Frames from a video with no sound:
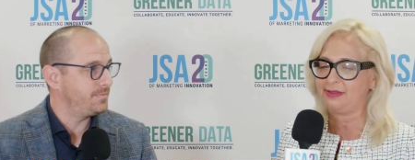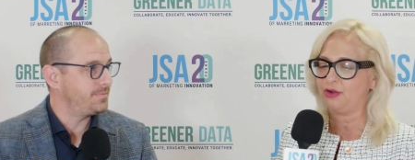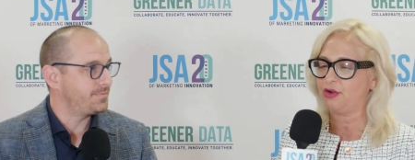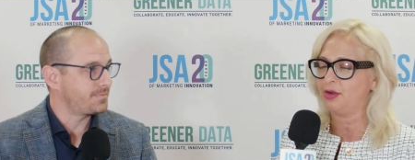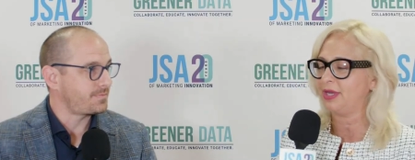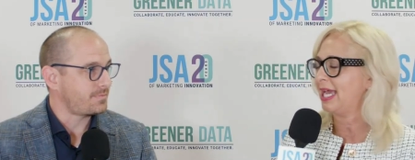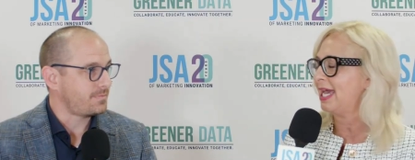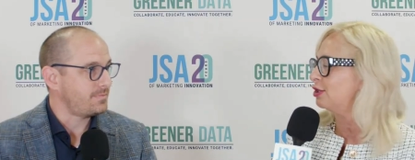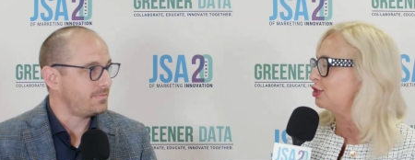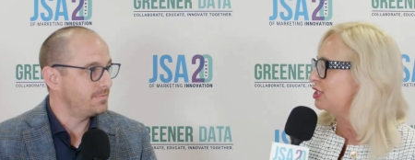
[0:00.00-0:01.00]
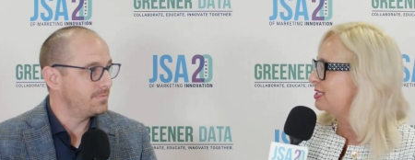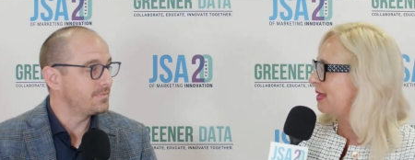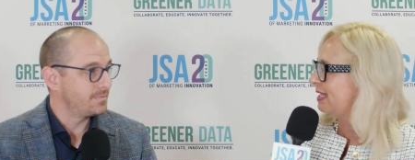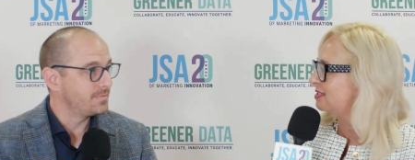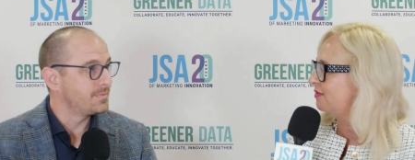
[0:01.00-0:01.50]
Speaker 1: the growing energy
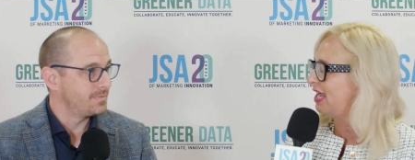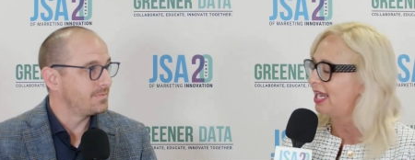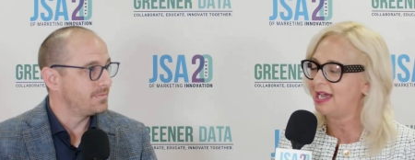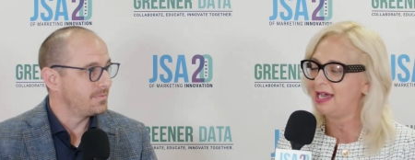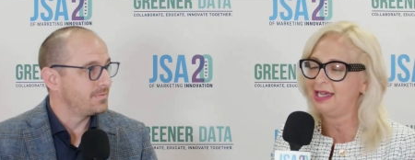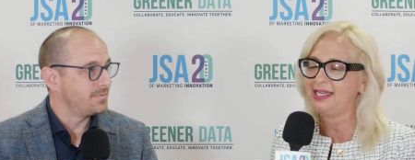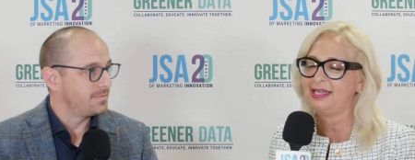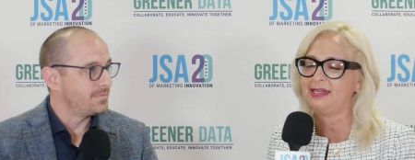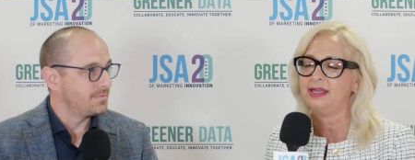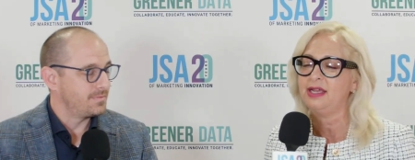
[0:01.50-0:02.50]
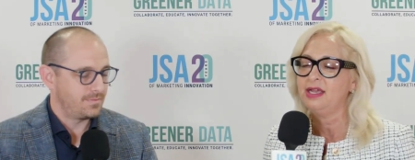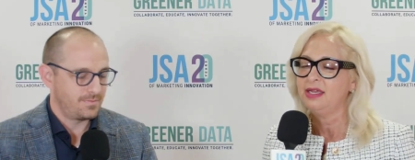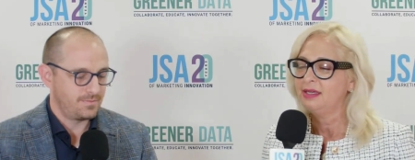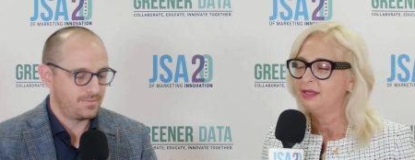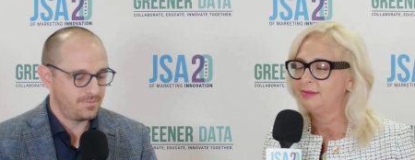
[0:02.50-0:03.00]
demands of AI and
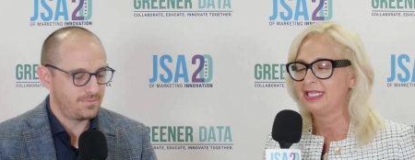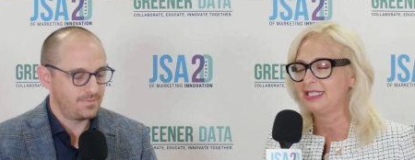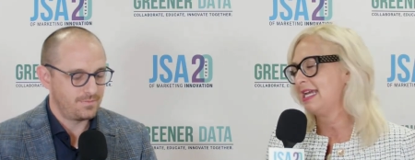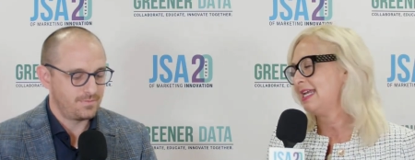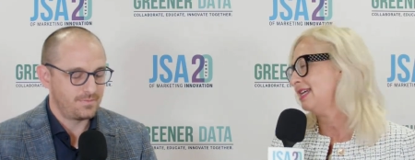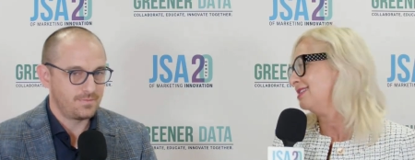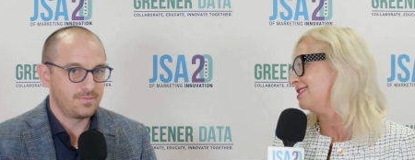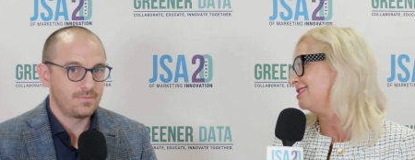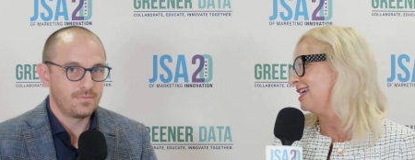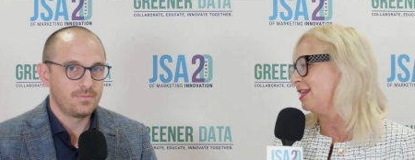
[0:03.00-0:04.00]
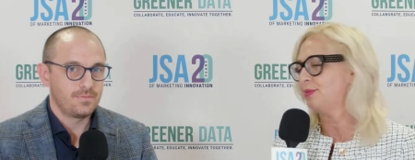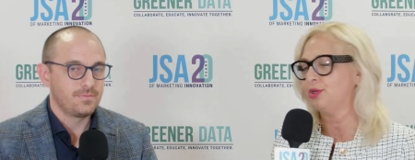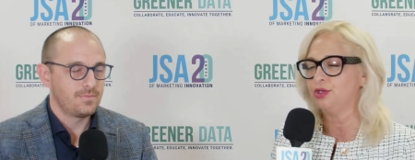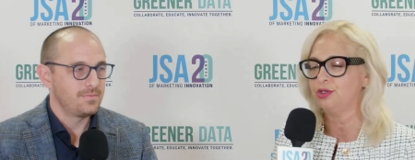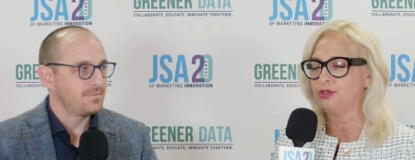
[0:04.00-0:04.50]
maintaining
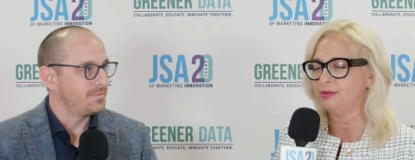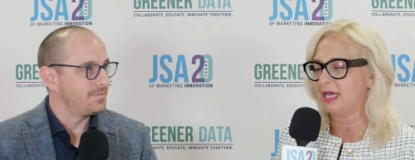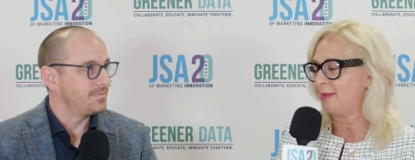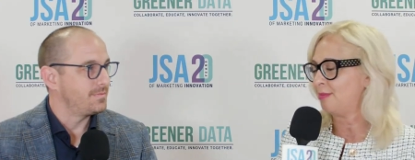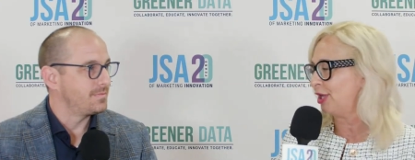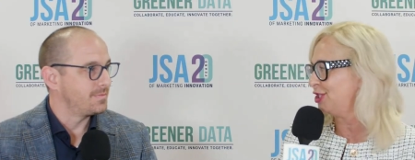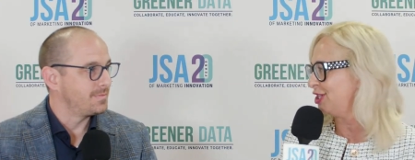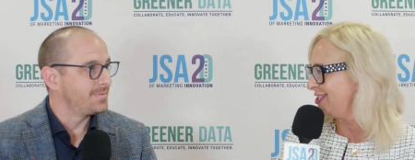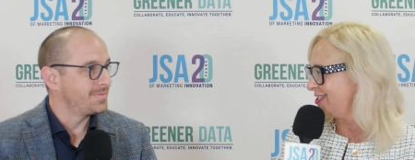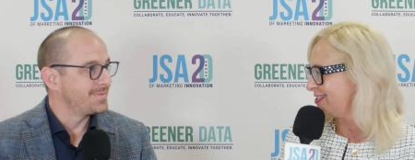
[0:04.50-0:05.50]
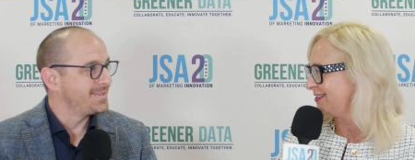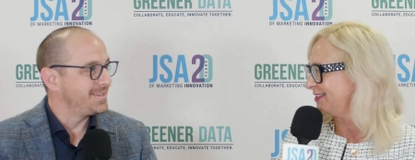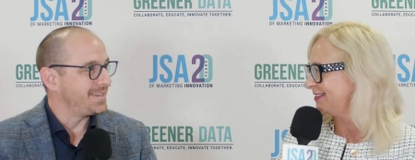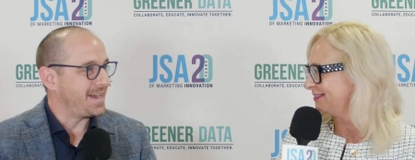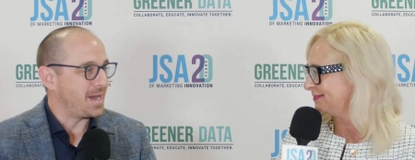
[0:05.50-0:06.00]
sustainable operations?
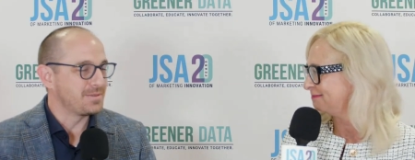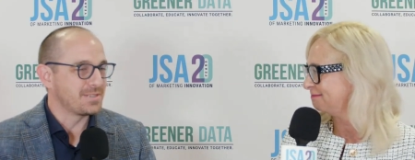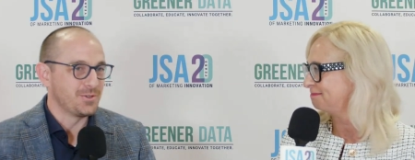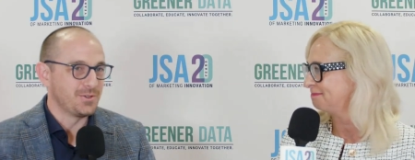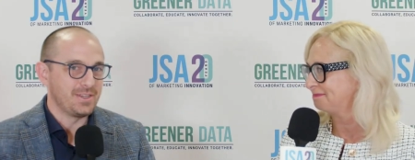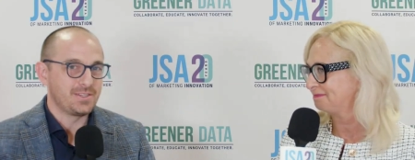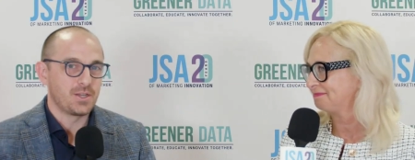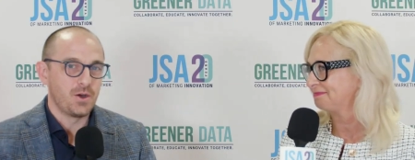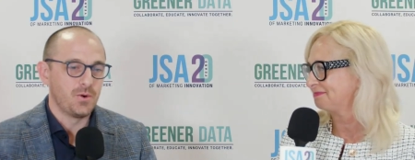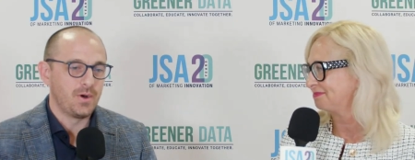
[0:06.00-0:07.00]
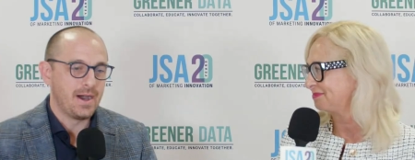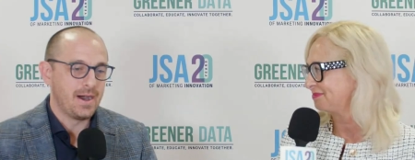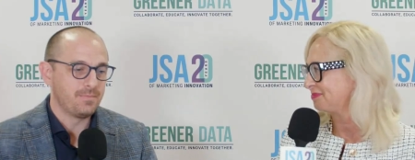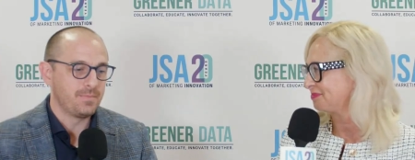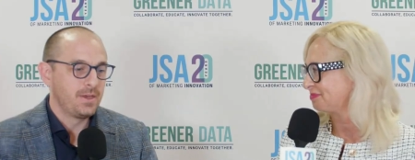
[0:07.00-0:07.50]
Speaker 2: Yeah, absolutely. So
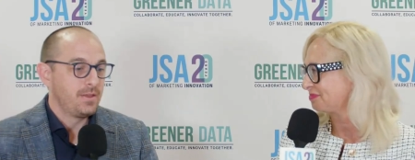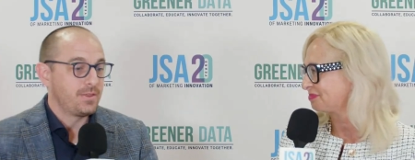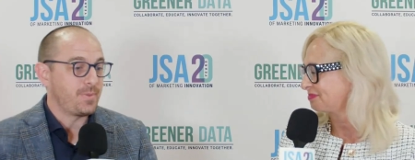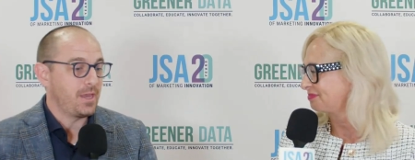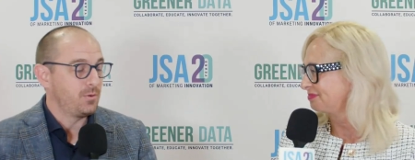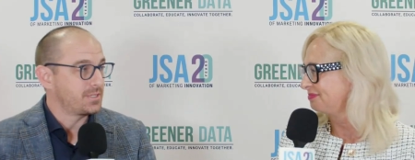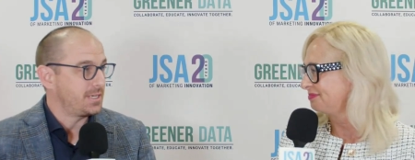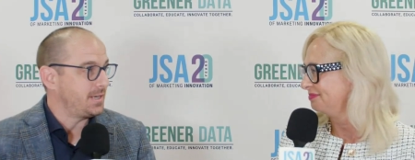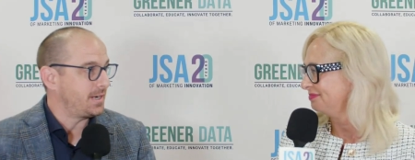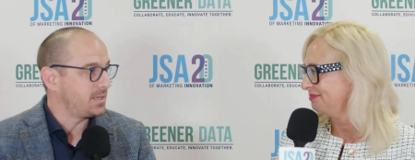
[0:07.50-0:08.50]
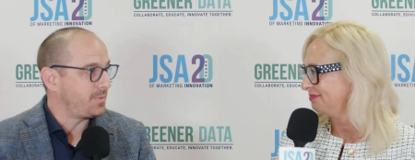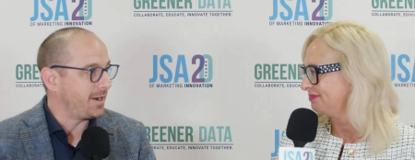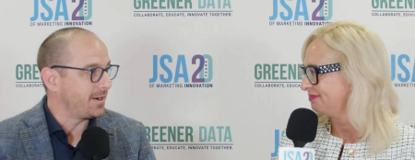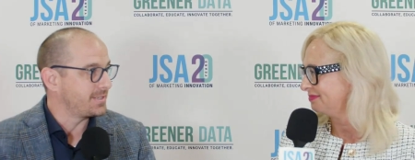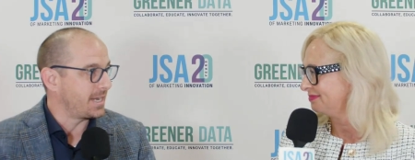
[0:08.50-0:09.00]
um, the panel was conducted by
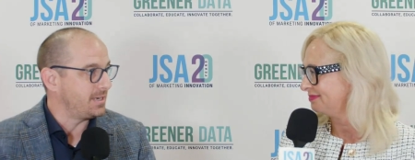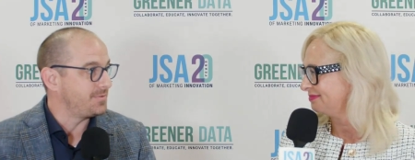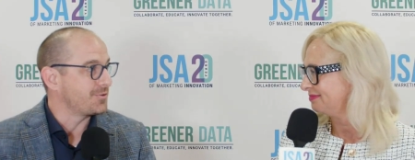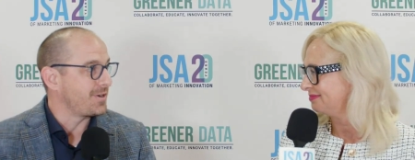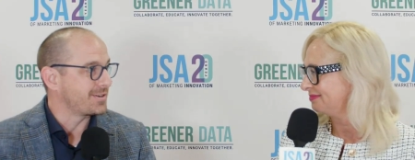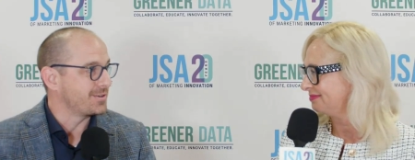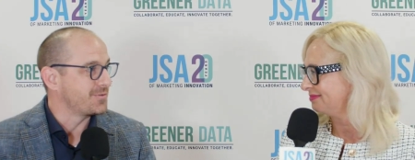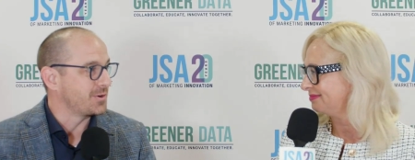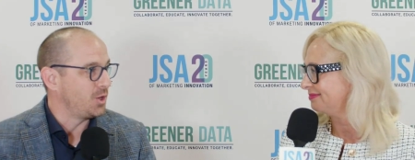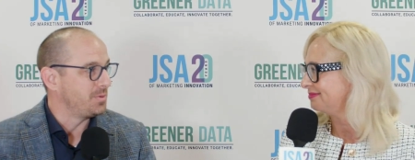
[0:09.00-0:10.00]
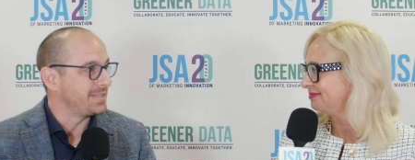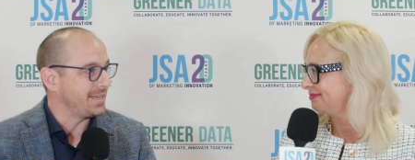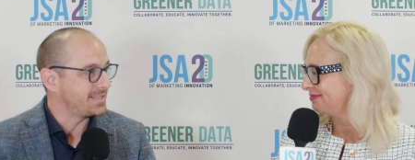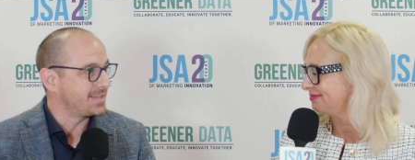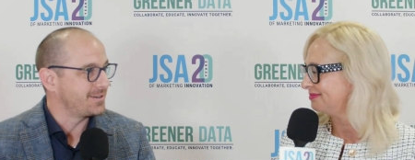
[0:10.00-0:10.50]
our executive director for global
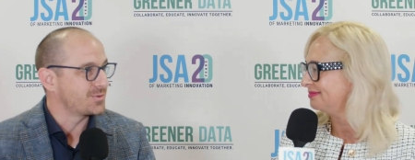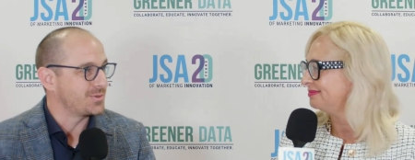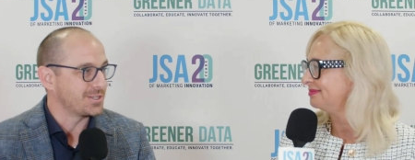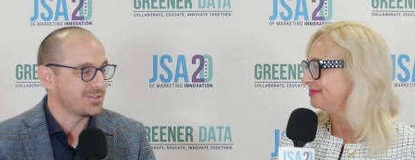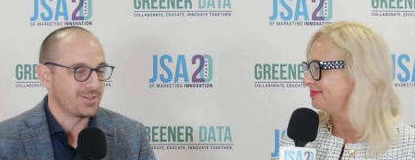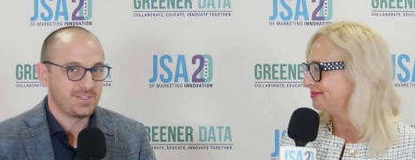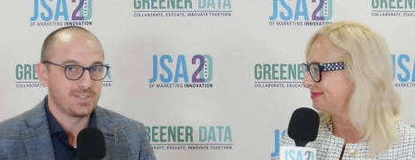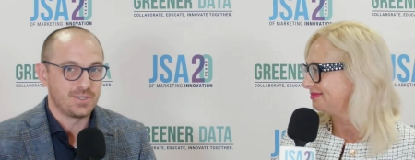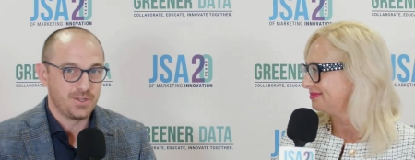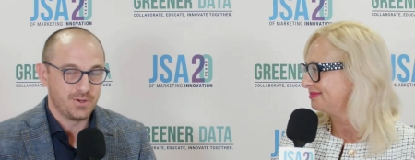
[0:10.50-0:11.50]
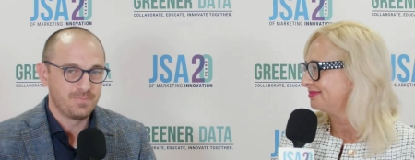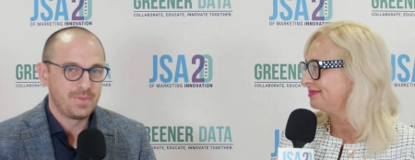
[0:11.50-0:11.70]
data centers, which is Christian Sanu.